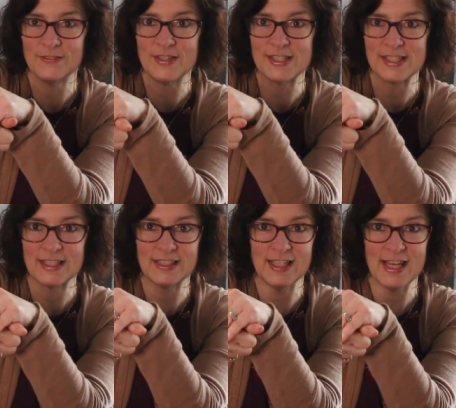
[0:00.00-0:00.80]
with his
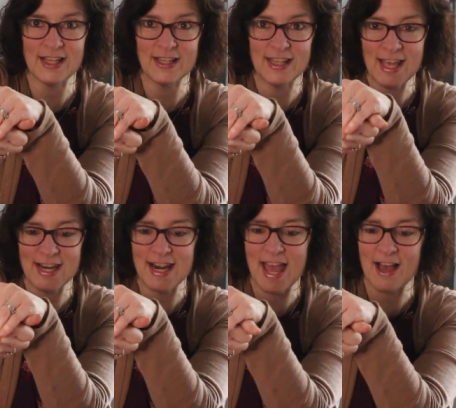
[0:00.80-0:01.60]
little
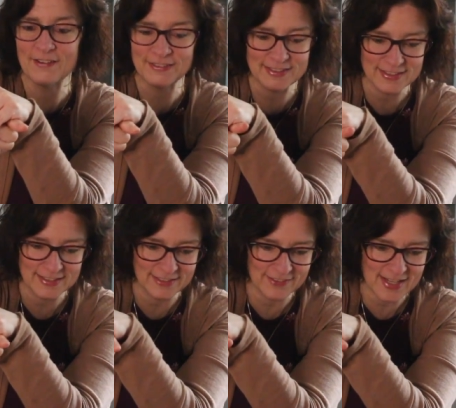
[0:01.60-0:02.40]
head out.
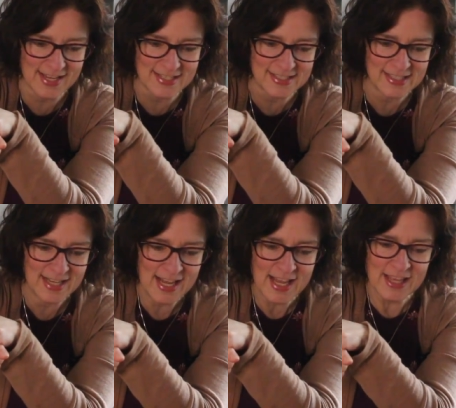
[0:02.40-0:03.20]
There it is.
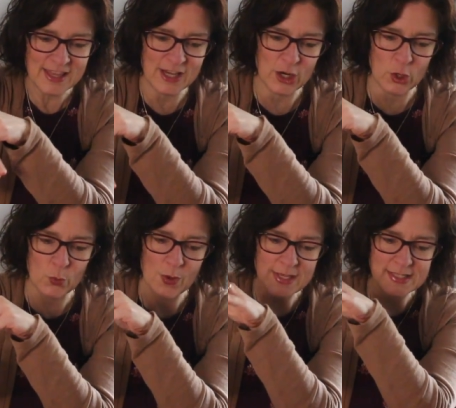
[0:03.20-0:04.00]
There
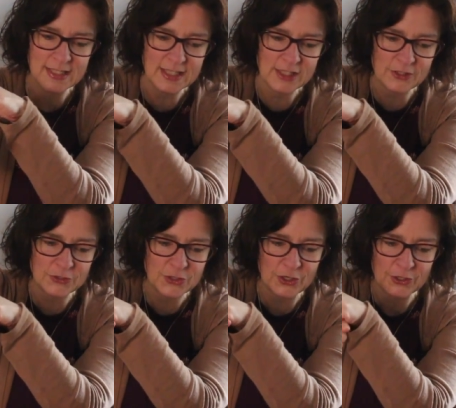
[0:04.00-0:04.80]
was a
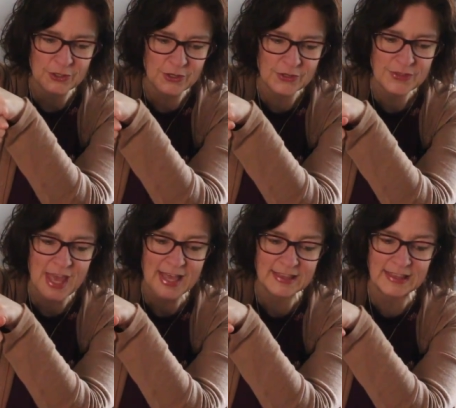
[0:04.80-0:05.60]
little turtle
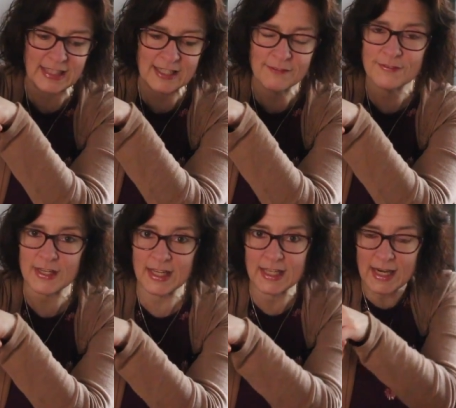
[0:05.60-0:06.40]
that lived
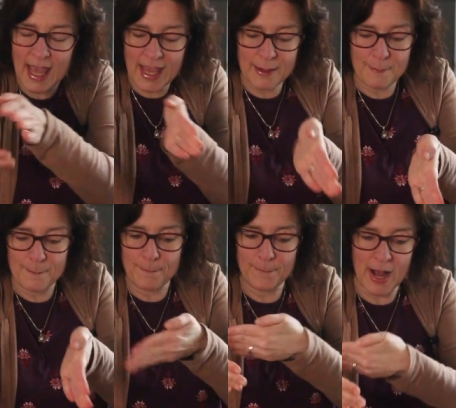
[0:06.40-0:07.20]
in a
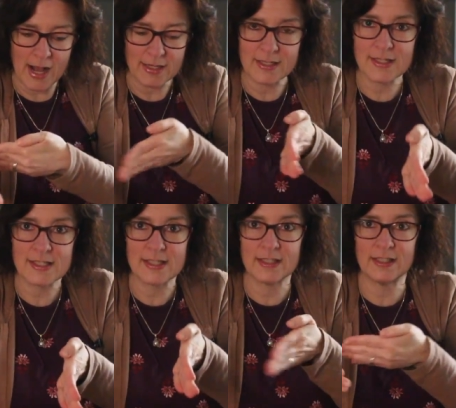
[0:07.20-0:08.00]

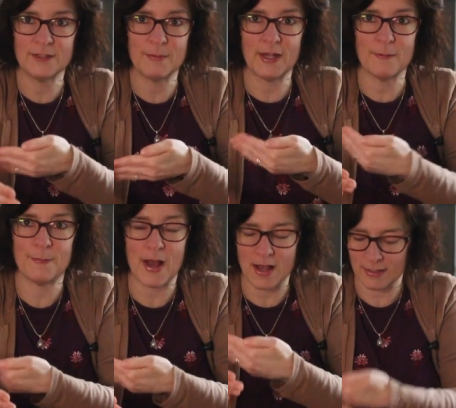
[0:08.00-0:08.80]
box. Can you make a
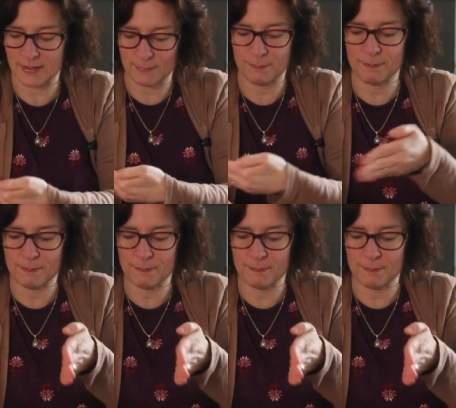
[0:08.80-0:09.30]
box?